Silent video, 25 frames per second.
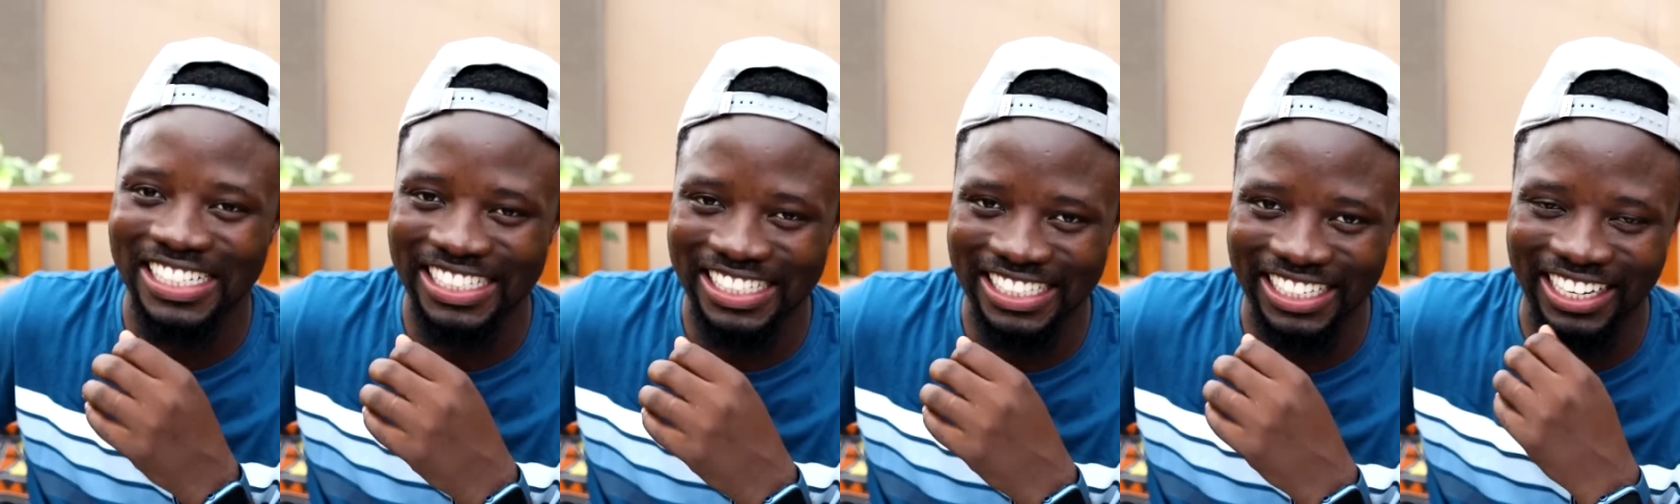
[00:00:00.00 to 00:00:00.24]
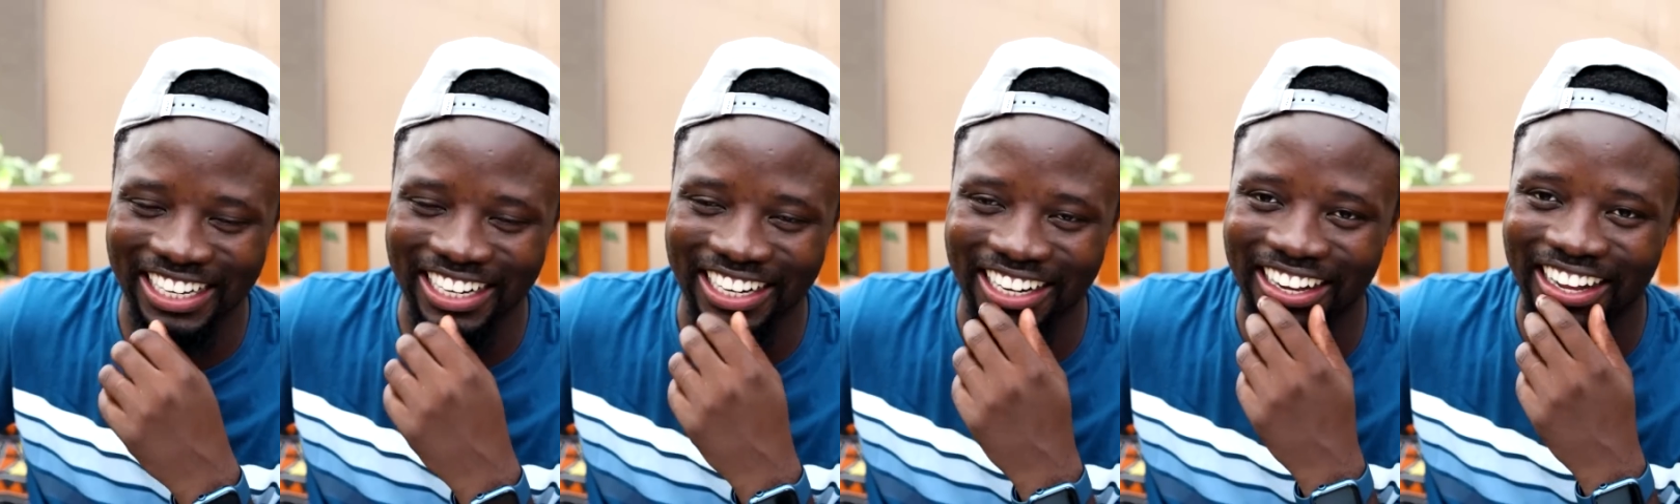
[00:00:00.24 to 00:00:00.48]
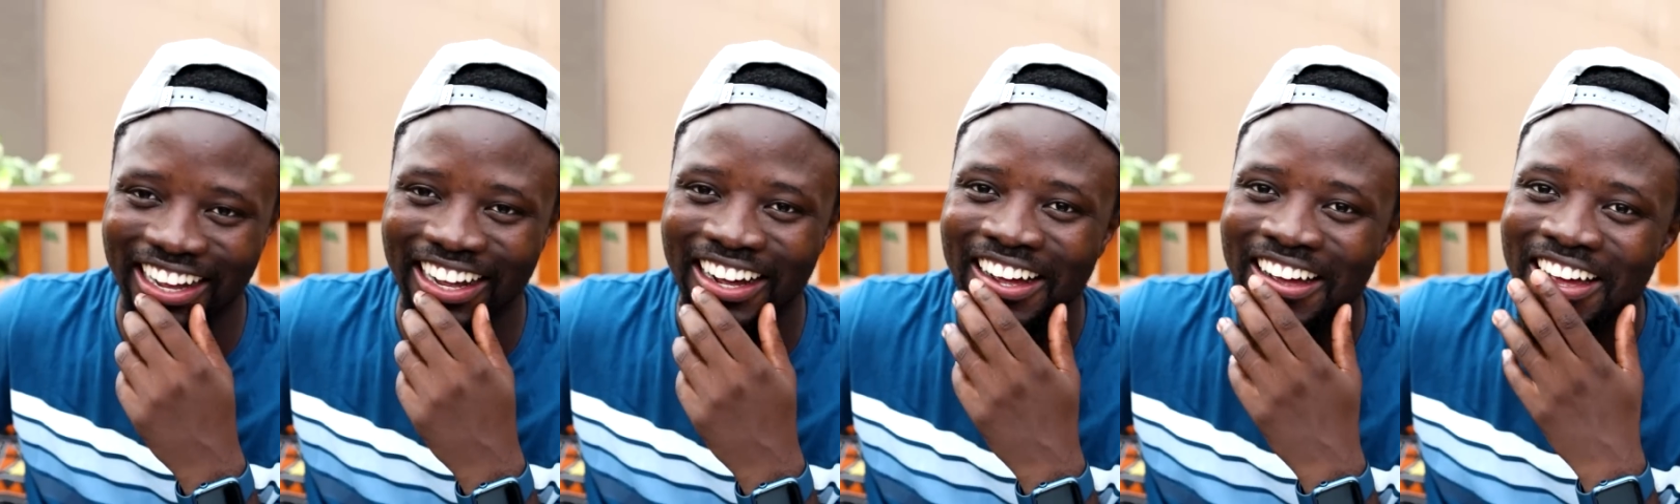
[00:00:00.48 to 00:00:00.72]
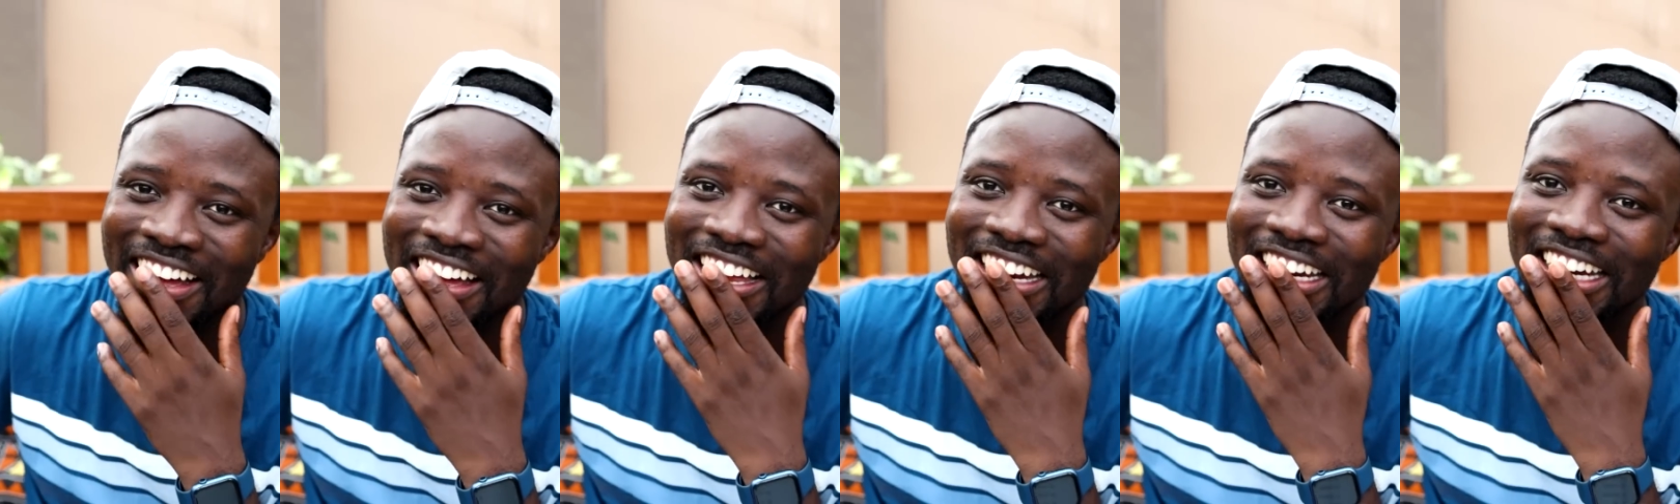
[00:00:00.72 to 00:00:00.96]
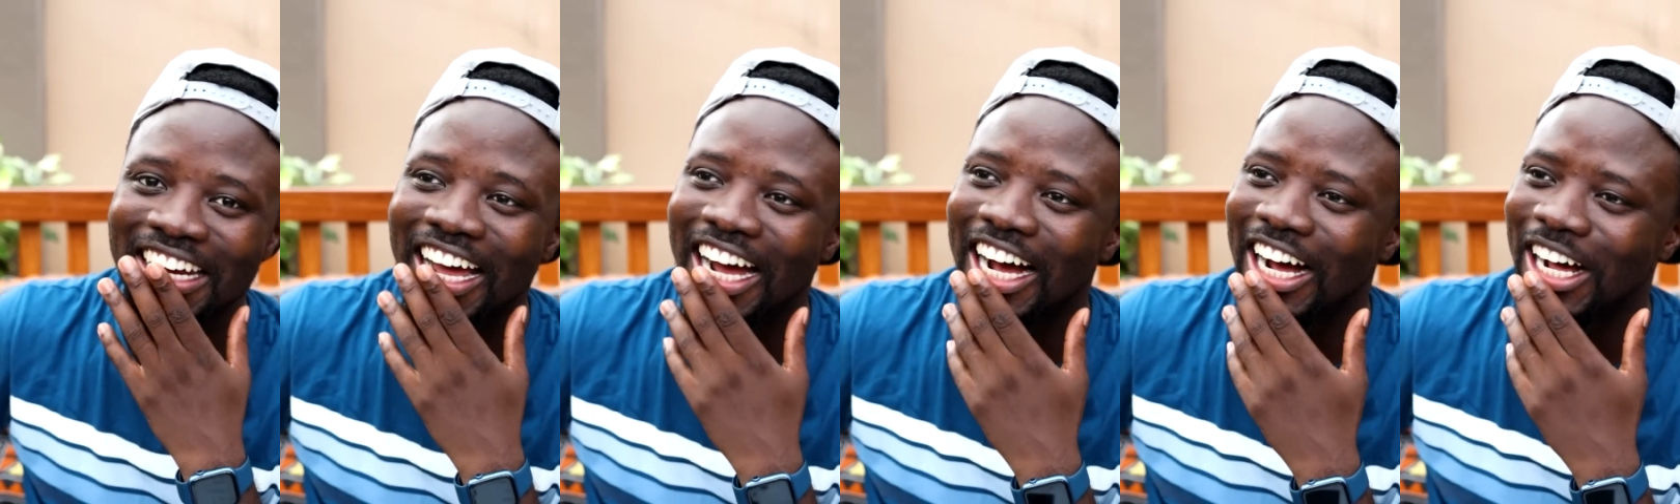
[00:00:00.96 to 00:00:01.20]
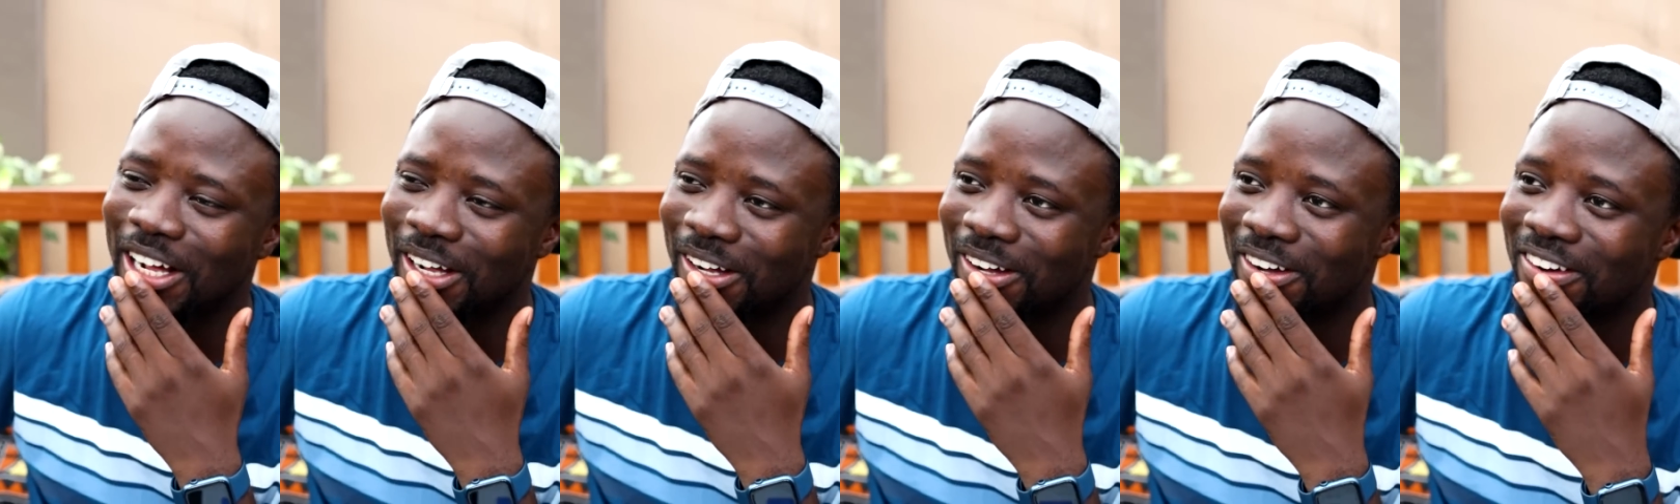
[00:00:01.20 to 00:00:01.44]
see now.
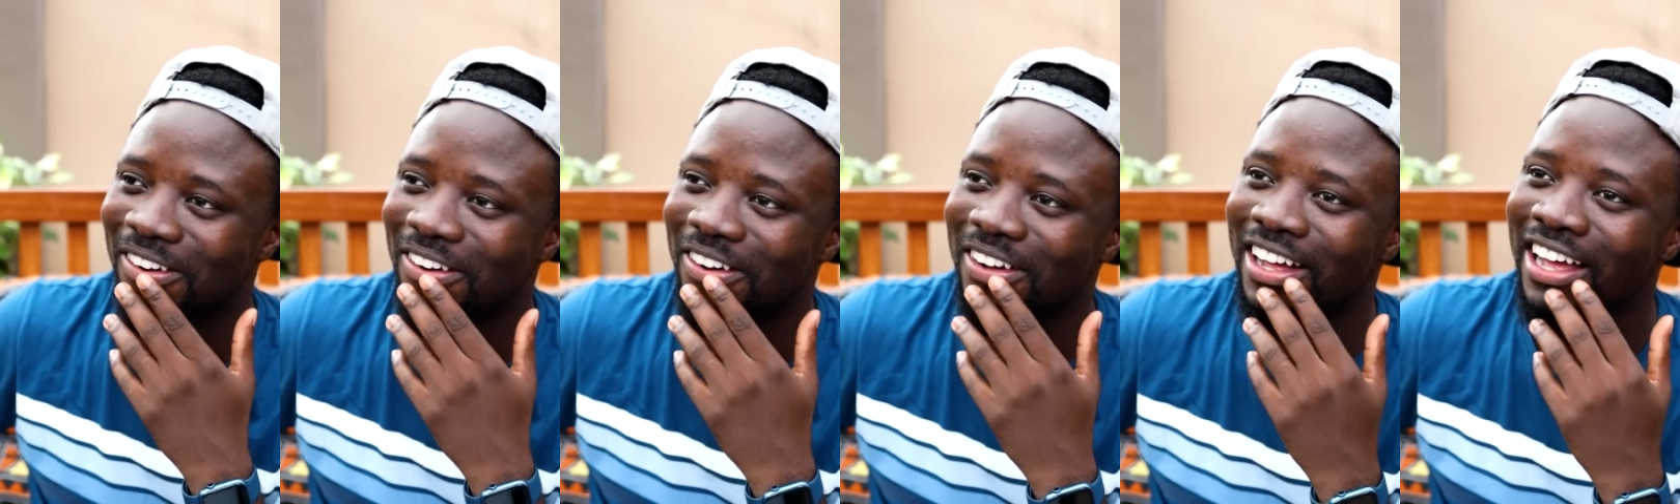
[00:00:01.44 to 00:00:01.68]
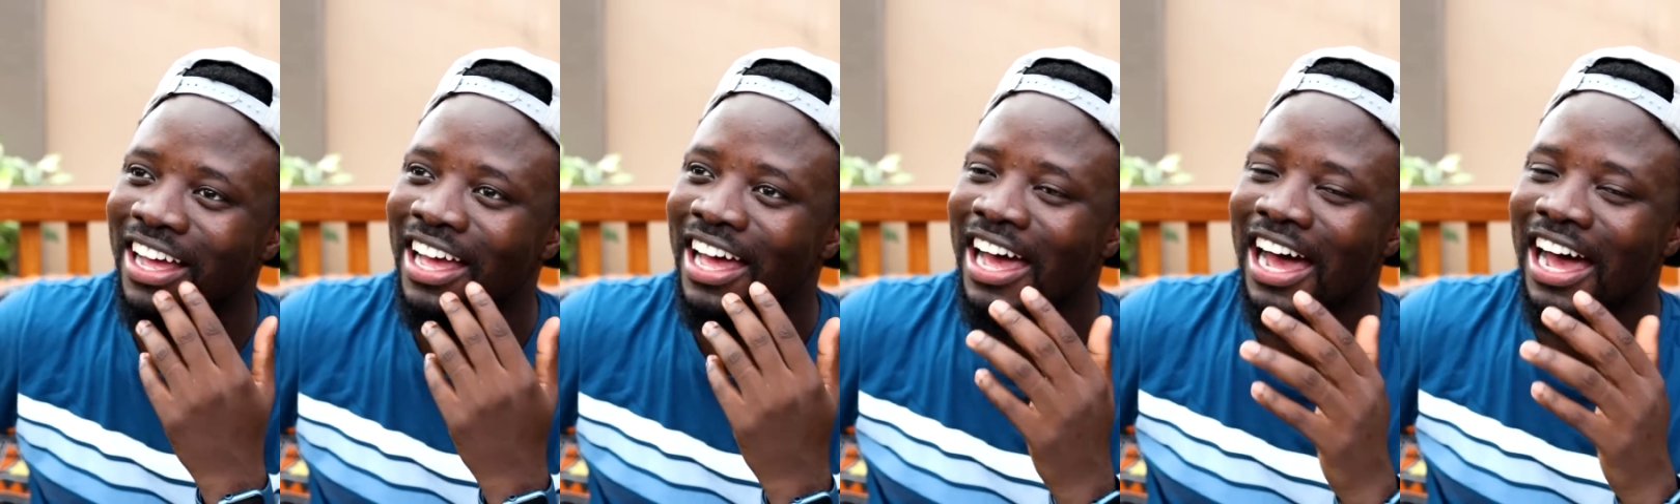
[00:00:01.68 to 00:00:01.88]
Now,